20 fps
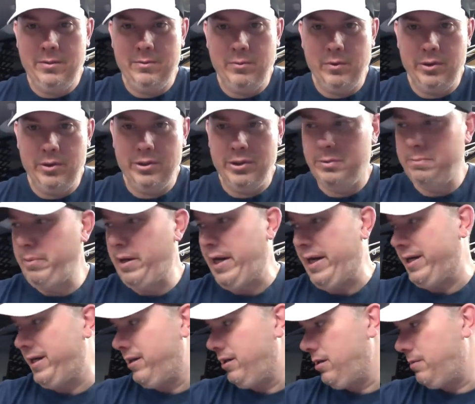We're just
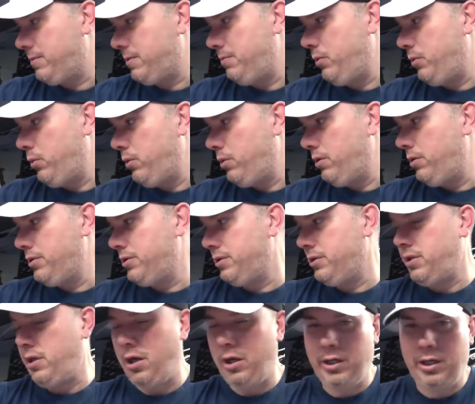packing up some orders and
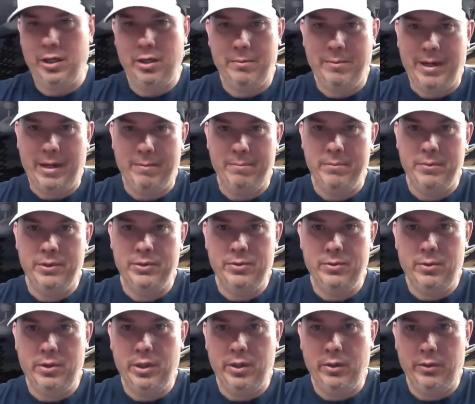talking about
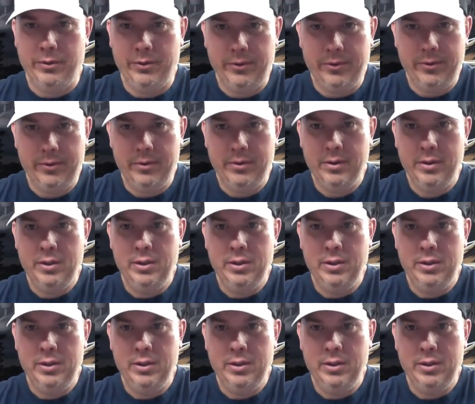mental health